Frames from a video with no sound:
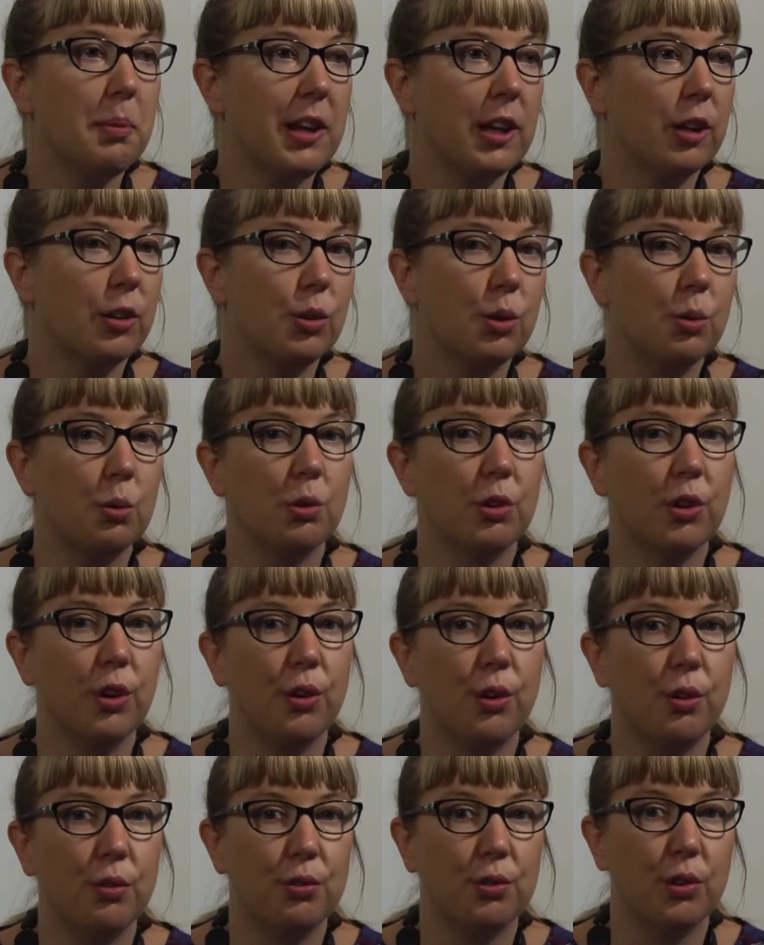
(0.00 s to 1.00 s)
being called
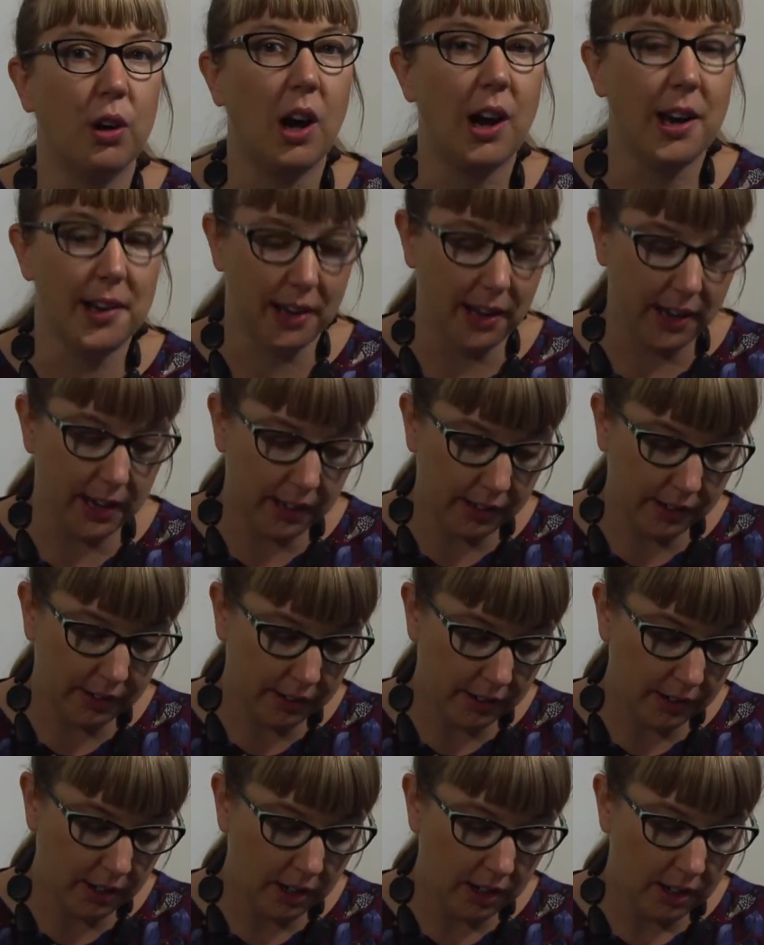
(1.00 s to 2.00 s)
Girl Friday.
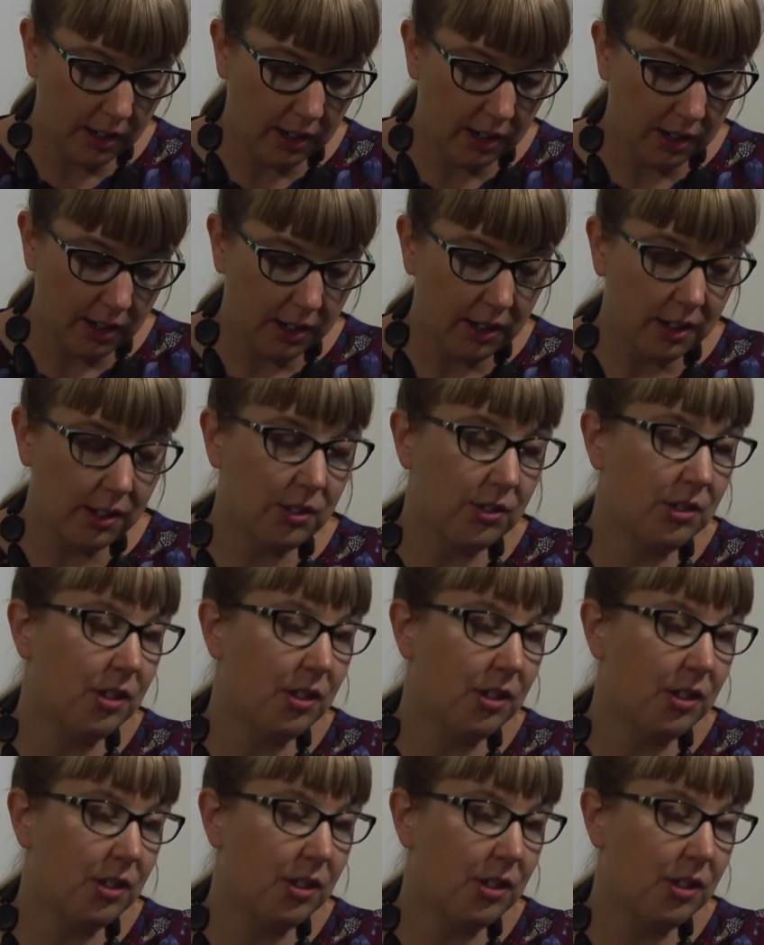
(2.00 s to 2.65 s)
It's